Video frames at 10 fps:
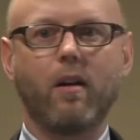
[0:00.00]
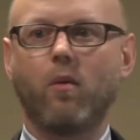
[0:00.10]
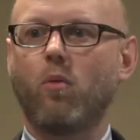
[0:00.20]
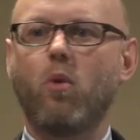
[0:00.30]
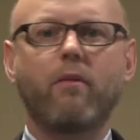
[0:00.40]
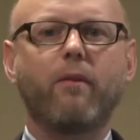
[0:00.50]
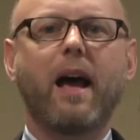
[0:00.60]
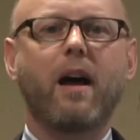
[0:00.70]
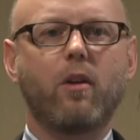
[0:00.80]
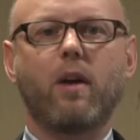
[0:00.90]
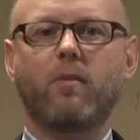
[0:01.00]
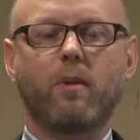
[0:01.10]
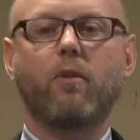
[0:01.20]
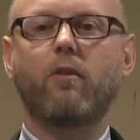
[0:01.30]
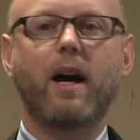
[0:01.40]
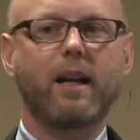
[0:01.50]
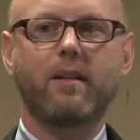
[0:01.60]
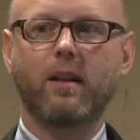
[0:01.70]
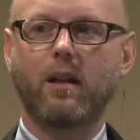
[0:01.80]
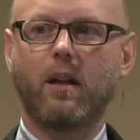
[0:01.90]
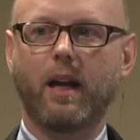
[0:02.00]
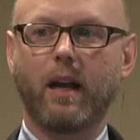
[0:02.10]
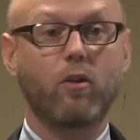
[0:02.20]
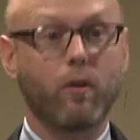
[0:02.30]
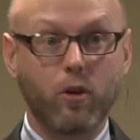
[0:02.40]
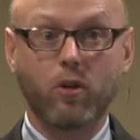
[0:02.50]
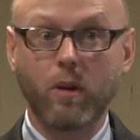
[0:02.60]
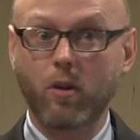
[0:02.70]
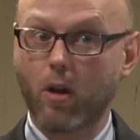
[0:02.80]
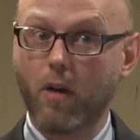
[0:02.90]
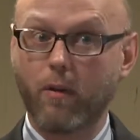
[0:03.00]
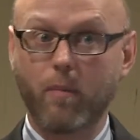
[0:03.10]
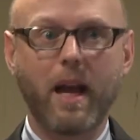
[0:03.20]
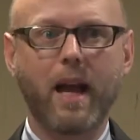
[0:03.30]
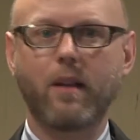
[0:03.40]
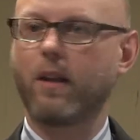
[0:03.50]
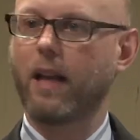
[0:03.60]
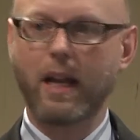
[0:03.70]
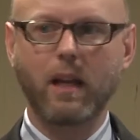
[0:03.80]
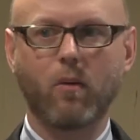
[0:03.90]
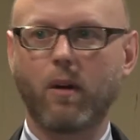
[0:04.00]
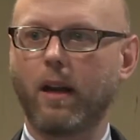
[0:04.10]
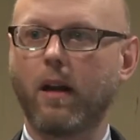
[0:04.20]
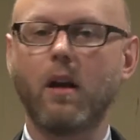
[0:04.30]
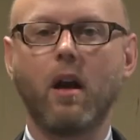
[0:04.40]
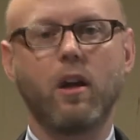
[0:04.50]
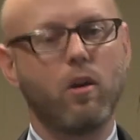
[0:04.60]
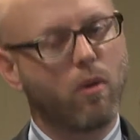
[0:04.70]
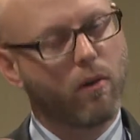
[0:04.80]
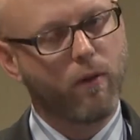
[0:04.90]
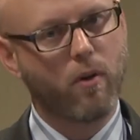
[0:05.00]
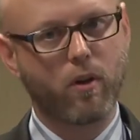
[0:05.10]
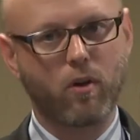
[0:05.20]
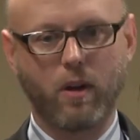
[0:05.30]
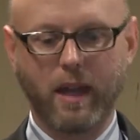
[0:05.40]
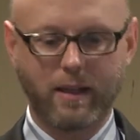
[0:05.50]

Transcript: What value has been provided to the client? So if you're doing software patents in any arena, you want to focus on that